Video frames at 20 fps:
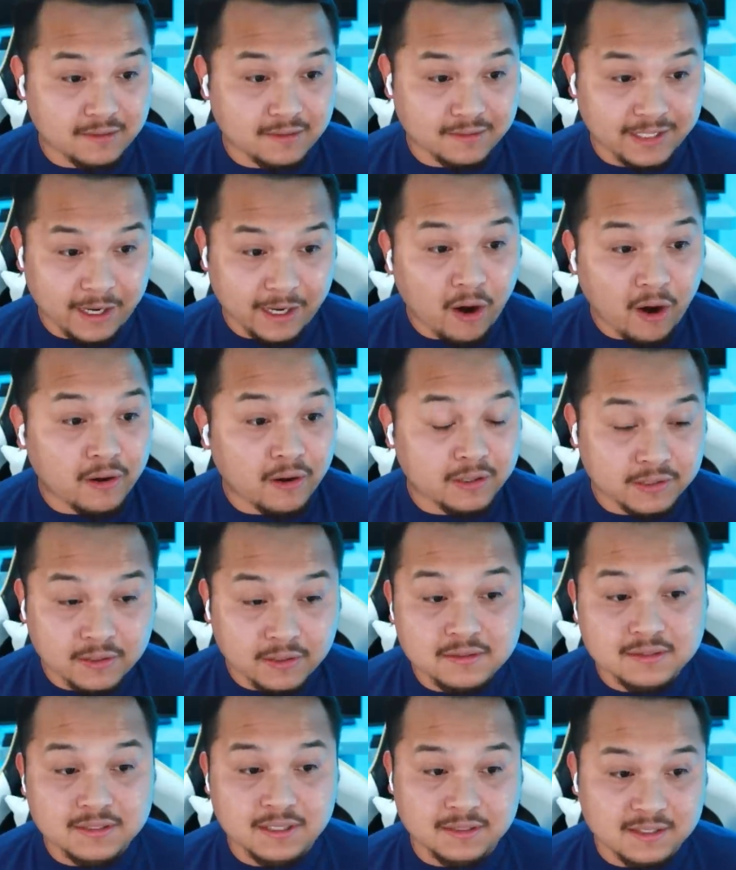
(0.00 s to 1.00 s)
they are adults at
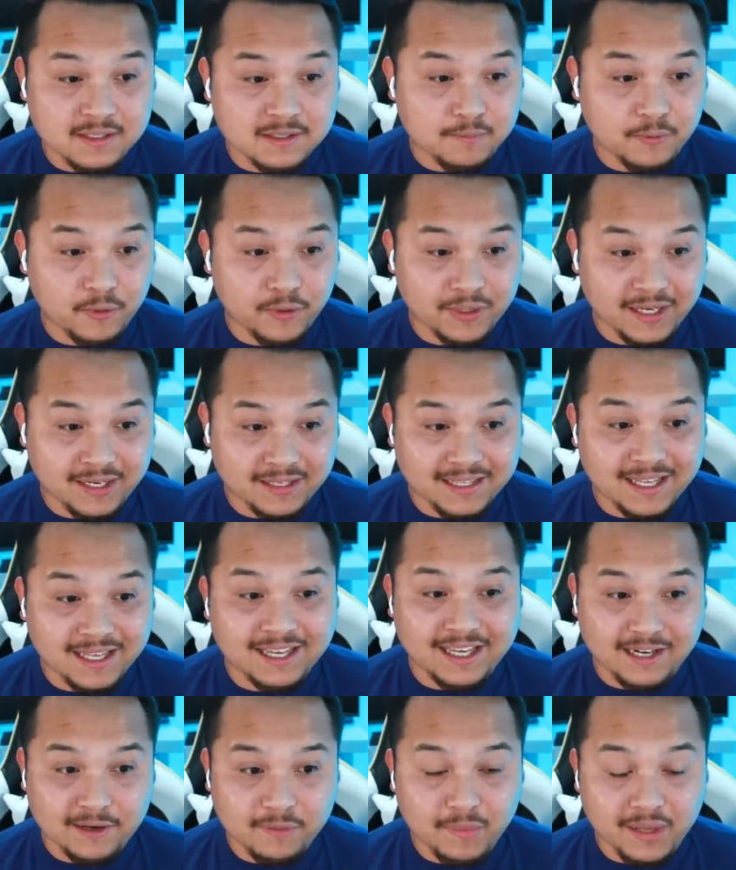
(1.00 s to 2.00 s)
this point and they can
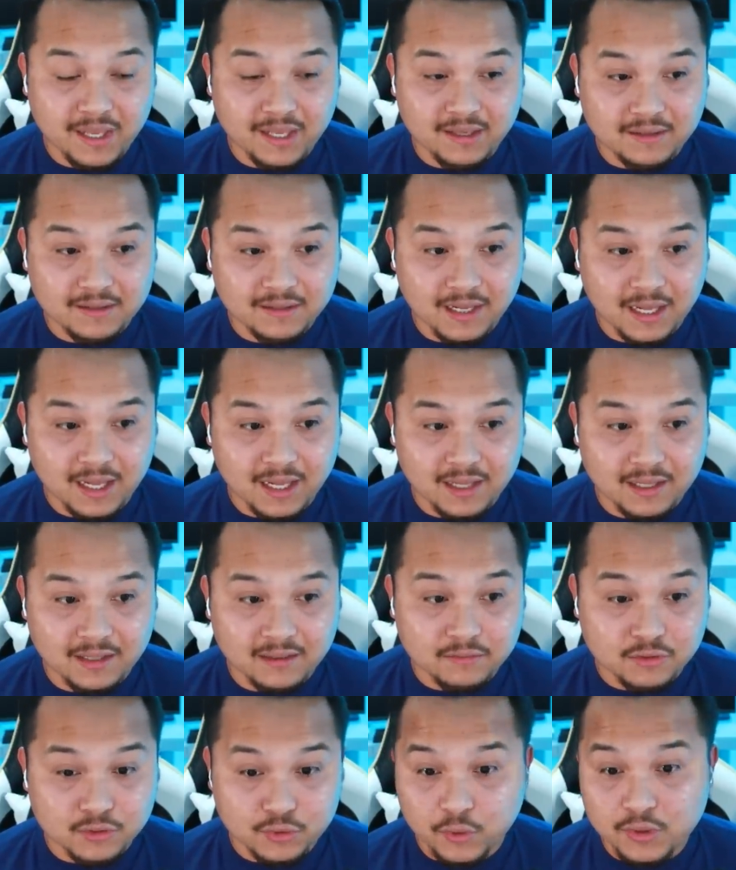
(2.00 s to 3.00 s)
make uh
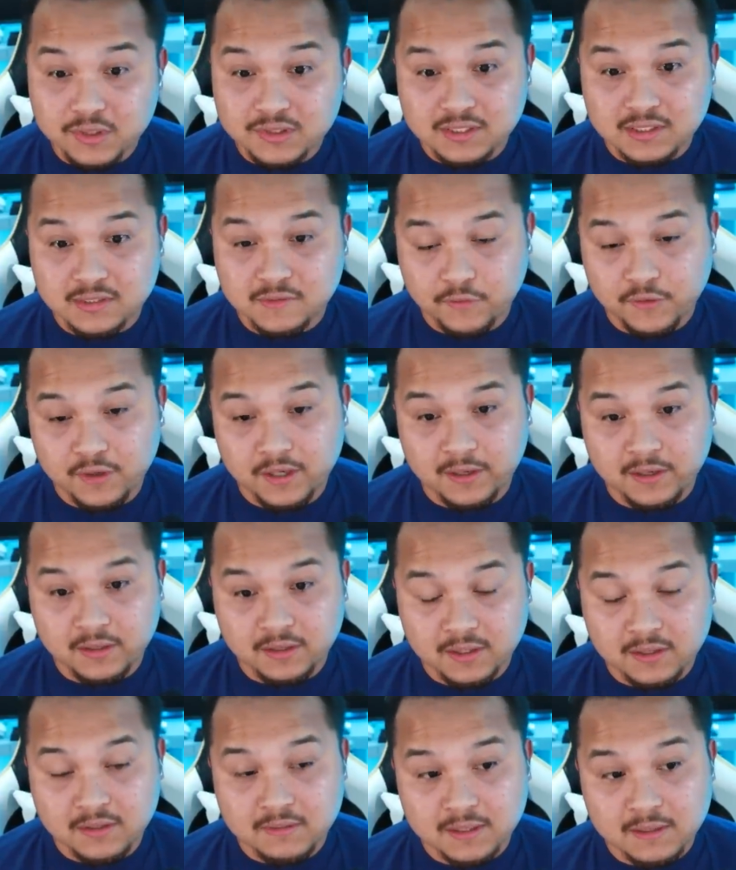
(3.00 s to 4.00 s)
choices for their, their
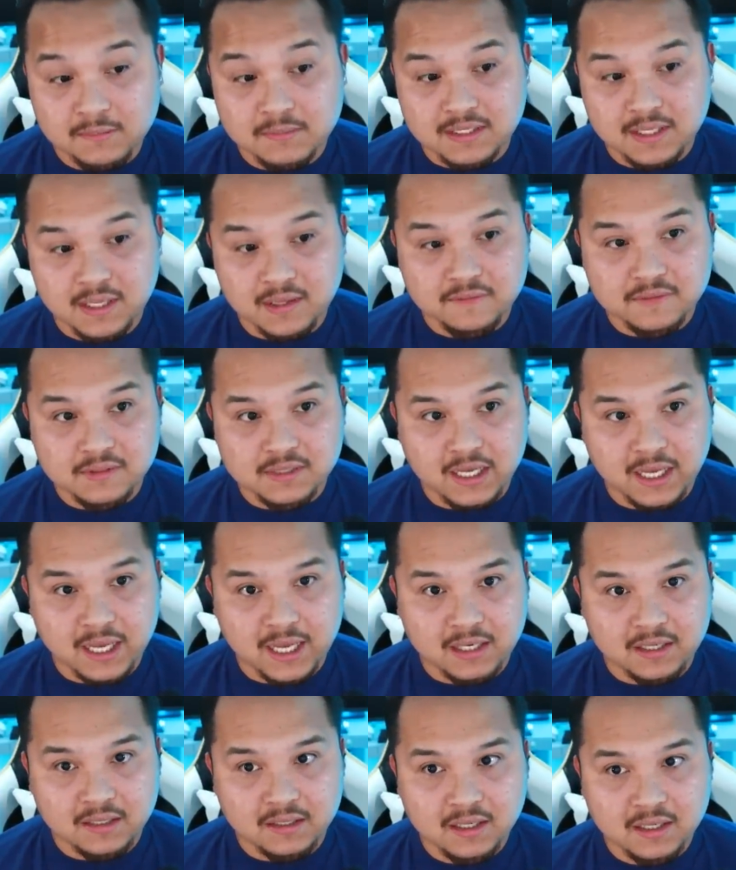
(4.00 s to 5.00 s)
themselves. And
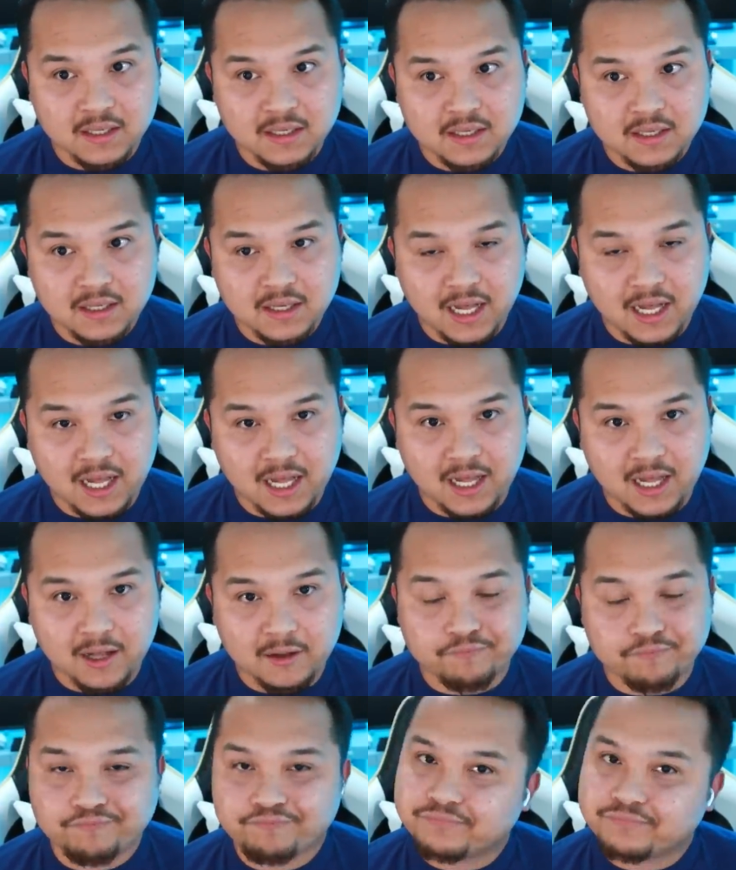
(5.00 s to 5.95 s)
um